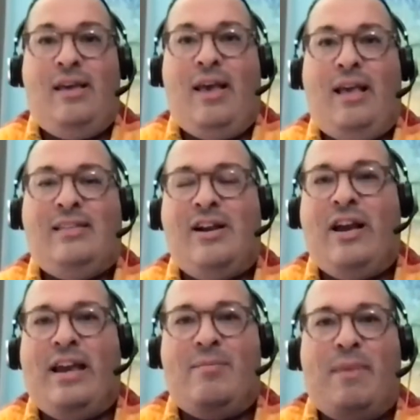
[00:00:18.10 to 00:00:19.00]
As
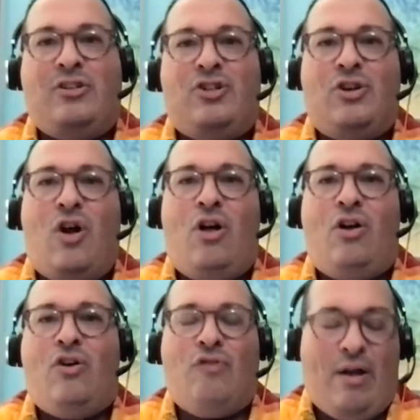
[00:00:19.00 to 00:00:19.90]
Arian mentioned, all
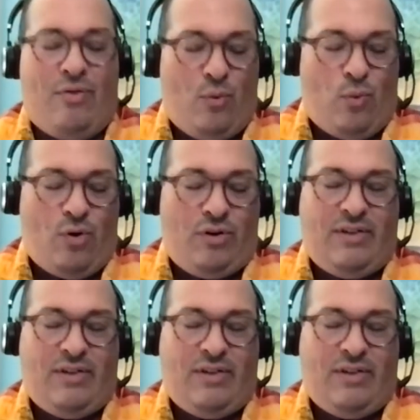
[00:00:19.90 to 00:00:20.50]
around the world,